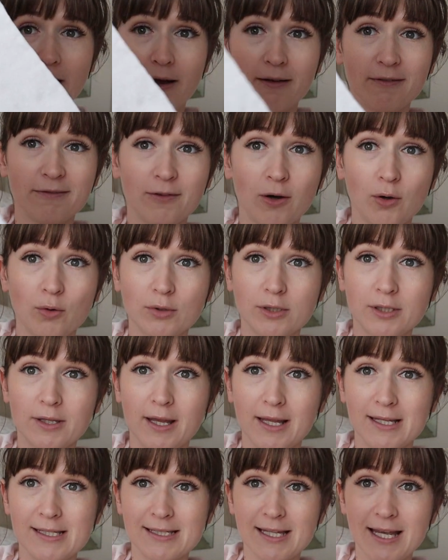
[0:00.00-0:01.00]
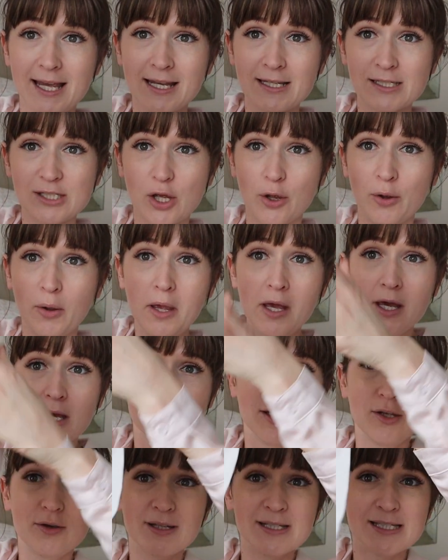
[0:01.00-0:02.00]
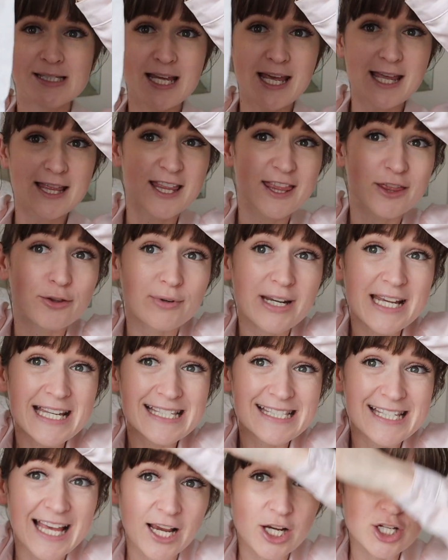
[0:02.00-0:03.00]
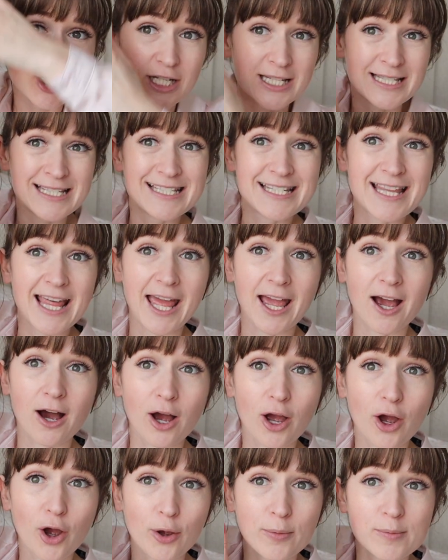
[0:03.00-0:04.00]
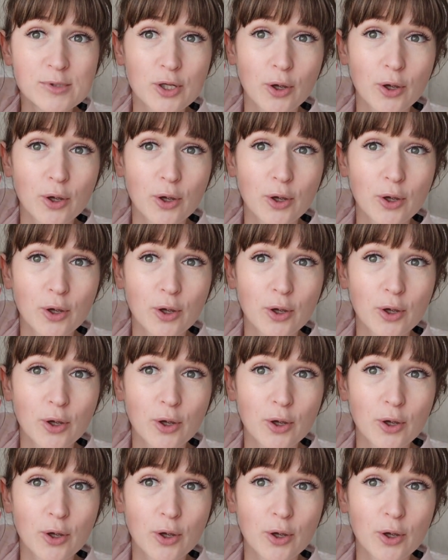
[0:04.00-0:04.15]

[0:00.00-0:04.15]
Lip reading: I fold this in. So you can see the 3 sections there, I hope.